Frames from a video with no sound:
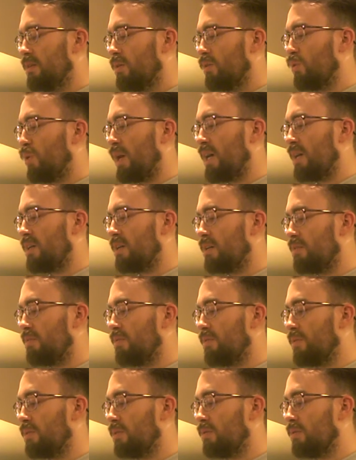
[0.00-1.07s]
Quiet
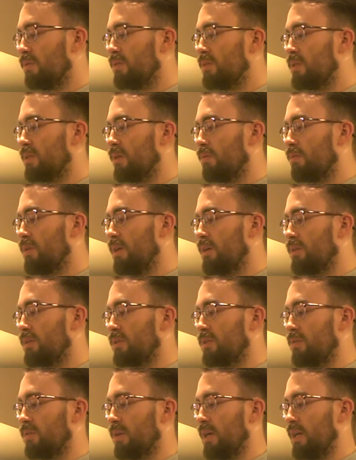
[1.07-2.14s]
unfolds, arrears
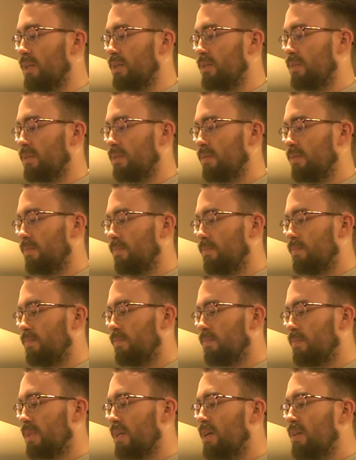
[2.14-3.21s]
grates.
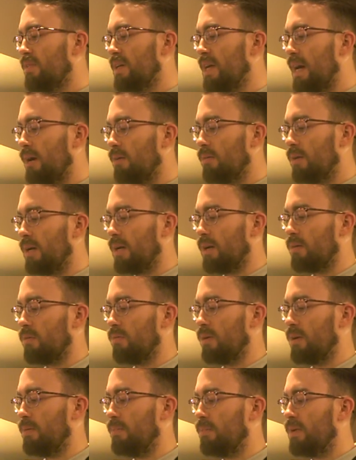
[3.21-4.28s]
The outlier
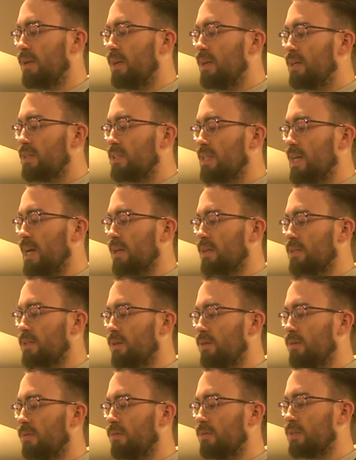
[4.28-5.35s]
rim, static
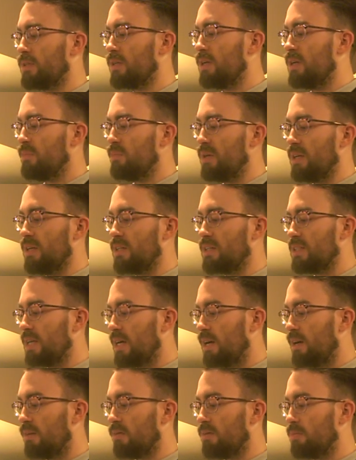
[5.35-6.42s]
tones, being
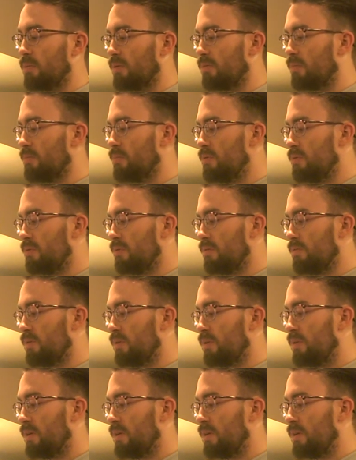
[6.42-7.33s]
sound but removed.